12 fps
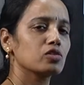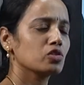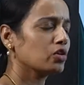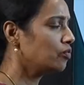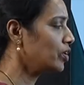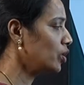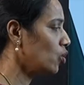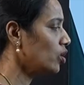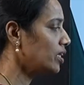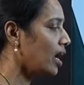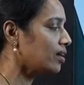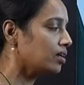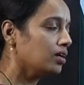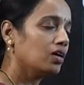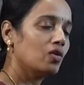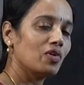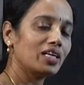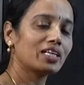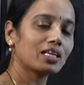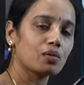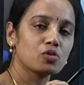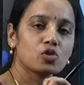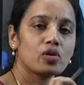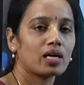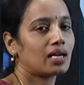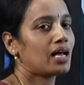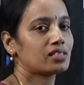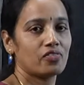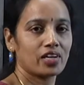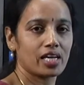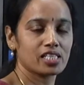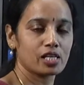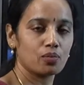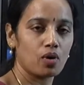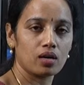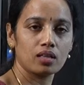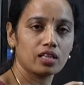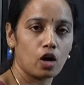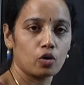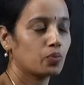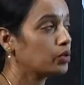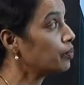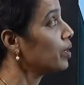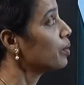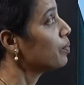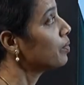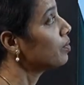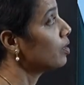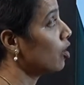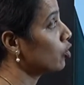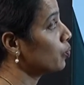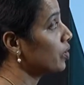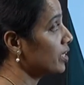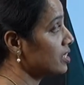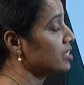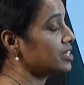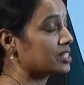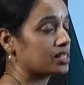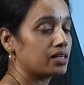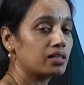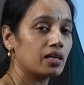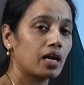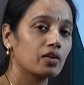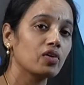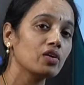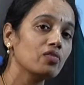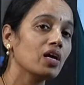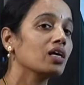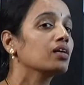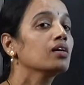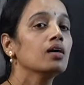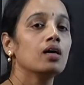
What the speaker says: So we know that when it comes to a classification model, the output is discrete, and when we are